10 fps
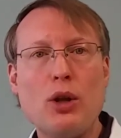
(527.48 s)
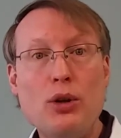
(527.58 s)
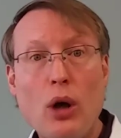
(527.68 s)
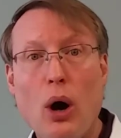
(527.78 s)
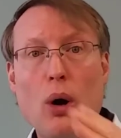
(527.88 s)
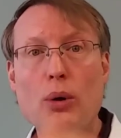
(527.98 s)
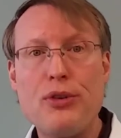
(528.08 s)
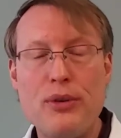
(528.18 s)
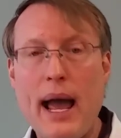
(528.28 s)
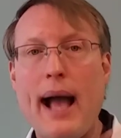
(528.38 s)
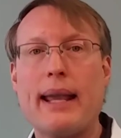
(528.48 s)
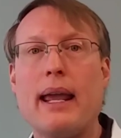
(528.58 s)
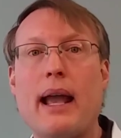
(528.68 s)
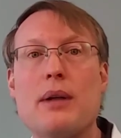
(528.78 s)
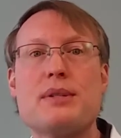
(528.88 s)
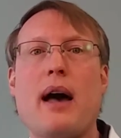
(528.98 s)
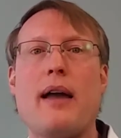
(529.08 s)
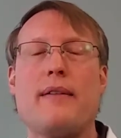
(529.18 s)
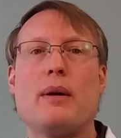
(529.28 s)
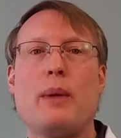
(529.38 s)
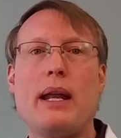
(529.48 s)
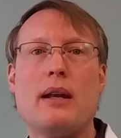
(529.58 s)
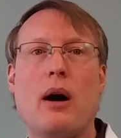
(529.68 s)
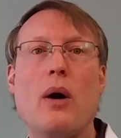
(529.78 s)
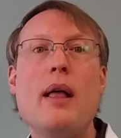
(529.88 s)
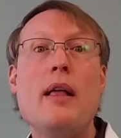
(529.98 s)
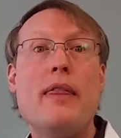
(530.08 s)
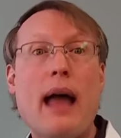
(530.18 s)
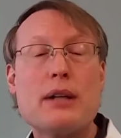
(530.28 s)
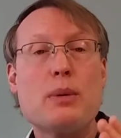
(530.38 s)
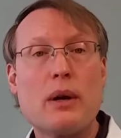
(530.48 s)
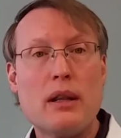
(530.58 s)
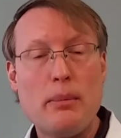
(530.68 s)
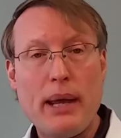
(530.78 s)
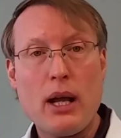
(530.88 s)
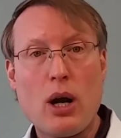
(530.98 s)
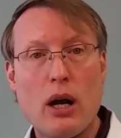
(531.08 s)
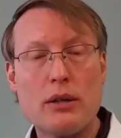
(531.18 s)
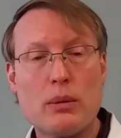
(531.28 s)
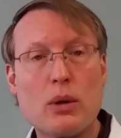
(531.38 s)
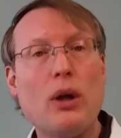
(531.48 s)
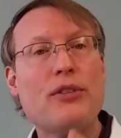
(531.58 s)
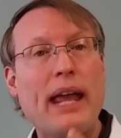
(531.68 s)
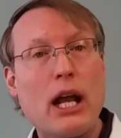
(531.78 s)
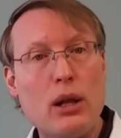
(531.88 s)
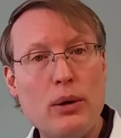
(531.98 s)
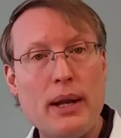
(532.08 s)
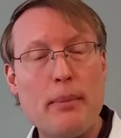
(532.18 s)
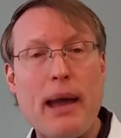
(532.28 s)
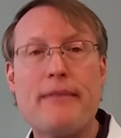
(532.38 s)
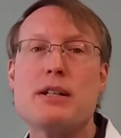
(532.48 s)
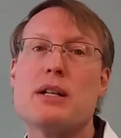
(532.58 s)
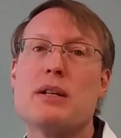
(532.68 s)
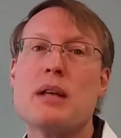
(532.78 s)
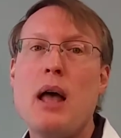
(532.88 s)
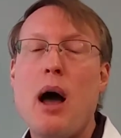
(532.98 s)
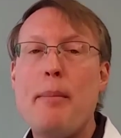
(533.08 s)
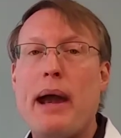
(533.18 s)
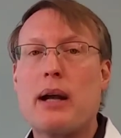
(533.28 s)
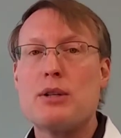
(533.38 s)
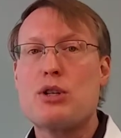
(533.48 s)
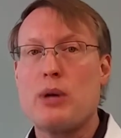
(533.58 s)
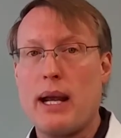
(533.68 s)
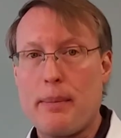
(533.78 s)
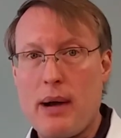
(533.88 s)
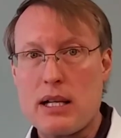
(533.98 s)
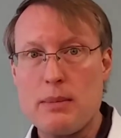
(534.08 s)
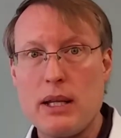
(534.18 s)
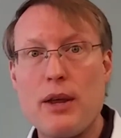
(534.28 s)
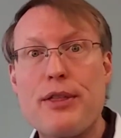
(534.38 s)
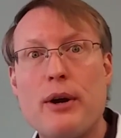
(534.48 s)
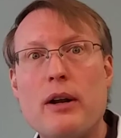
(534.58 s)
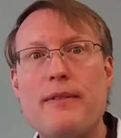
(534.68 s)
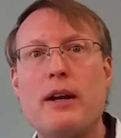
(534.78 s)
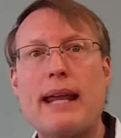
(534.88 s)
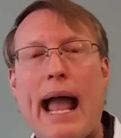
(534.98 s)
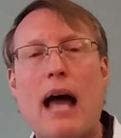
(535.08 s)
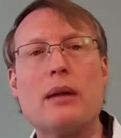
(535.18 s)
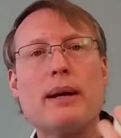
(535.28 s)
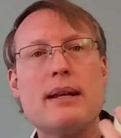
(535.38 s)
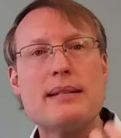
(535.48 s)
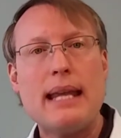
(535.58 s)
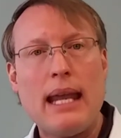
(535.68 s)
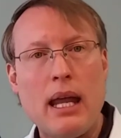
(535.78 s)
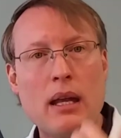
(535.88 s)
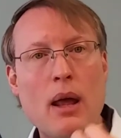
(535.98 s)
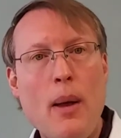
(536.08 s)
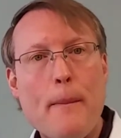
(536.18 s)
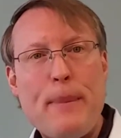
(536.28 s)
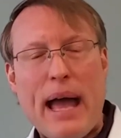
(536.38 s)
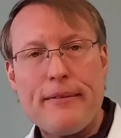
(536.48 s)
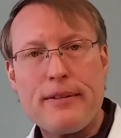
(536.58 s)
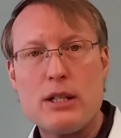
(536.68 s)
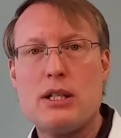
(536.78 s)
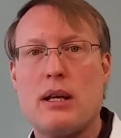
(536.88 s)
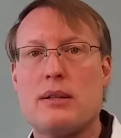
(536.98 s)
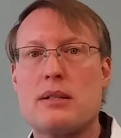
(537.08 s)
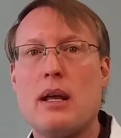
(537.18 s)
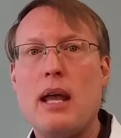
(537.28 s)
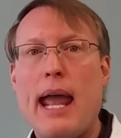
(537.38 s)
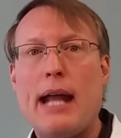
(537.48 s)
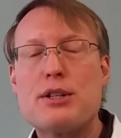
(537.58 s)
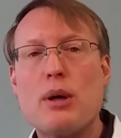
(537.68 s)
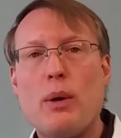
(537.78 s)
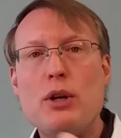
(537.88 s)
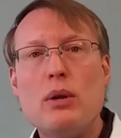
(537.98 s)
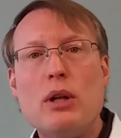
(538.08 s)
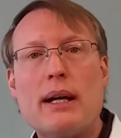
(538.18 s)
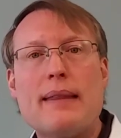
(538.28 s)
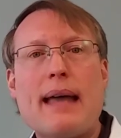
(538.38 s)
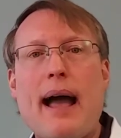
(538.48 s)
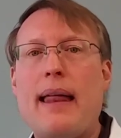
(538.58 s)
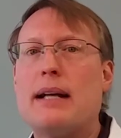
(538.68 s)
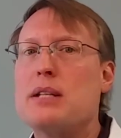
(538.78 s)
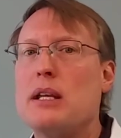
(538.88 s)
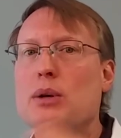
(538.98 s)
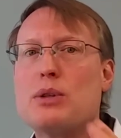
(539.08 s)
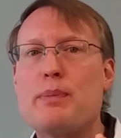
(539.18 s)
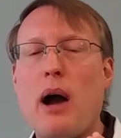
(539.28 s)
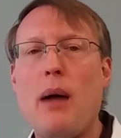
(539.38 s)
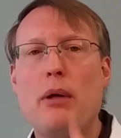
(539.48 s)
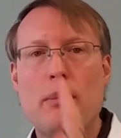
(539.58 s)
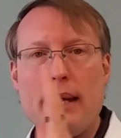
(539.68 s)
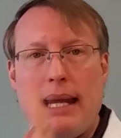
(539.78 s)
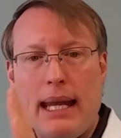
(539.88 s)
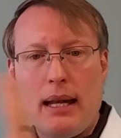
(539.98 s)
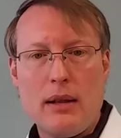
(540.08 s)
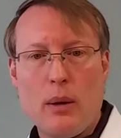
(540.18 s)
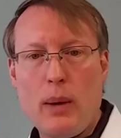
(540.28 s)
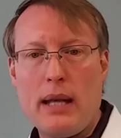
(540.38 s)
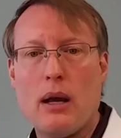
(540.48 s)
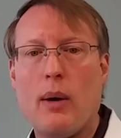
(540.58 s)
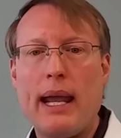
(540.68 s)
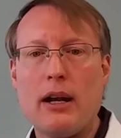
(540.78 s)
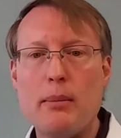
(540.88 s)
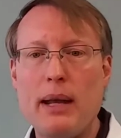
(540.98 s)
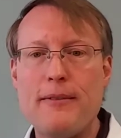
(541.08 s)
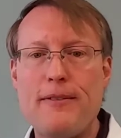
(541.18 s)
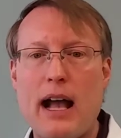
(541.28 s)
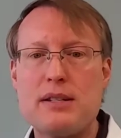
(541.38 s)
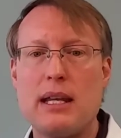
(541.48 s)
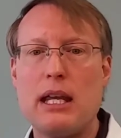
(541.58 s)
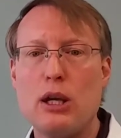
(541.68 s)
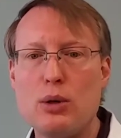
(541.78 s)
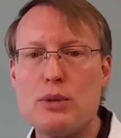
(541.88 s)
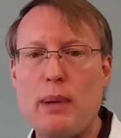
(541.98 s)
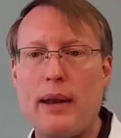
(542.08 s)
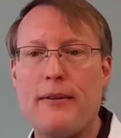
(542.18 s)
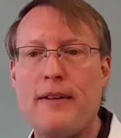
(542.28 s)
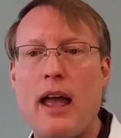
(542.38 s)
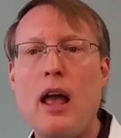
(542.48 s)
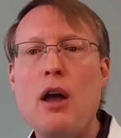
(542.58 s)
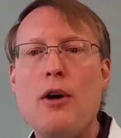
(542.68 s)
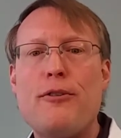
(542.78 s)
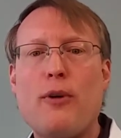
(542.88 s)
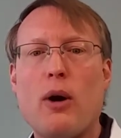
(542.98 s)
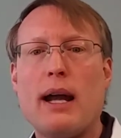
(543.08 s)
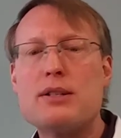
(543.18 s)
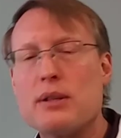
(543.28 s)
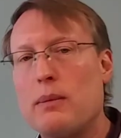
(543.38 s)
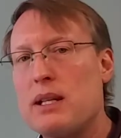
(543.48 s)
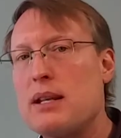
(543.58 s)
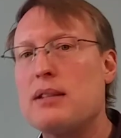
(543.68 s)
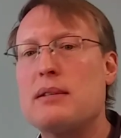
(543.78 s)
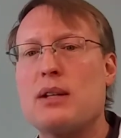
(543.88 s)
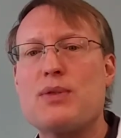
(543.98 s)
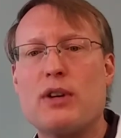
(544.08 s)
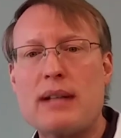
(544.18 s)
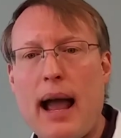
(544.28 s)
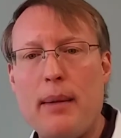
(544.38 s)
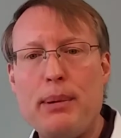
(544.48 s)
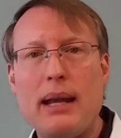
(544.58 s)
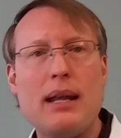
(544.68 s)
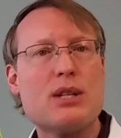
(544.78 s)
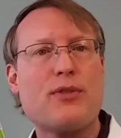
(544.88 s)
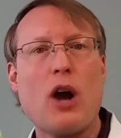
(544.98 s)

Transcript: No snacking outside of the window. That's one of the big cardinal rules, including beverages. Americans drink approximately 1/3 of their calories in beverages. And so when you look at that, that's a huge problem. Eat in the window. Intermittent fasting, huge benefit for insulin resistance, for diabetes, for